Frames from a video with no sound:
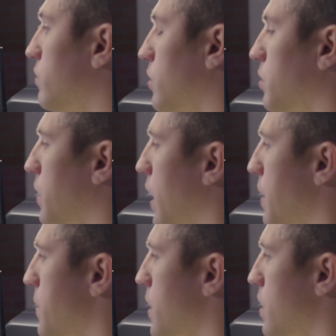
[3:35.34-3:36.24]
this circle
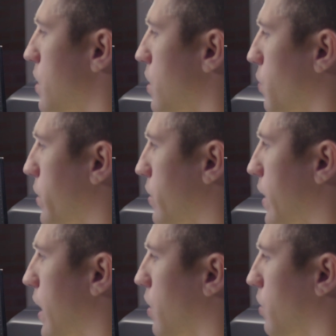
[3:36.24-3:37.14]
pop, we
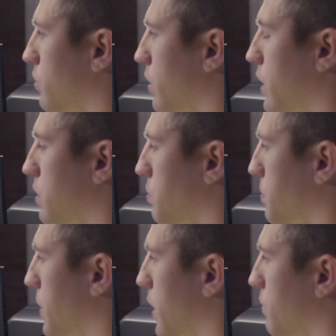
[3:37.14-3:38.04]
are now starting to
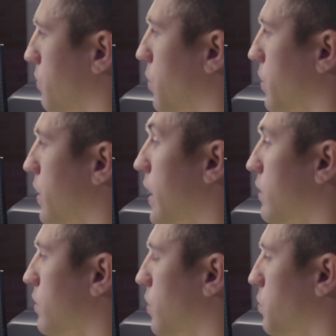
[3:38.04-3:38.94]
prepare for the
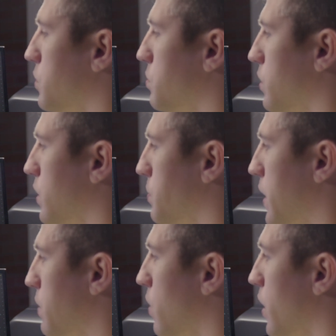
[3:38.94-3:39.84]
next zone, which will eliminate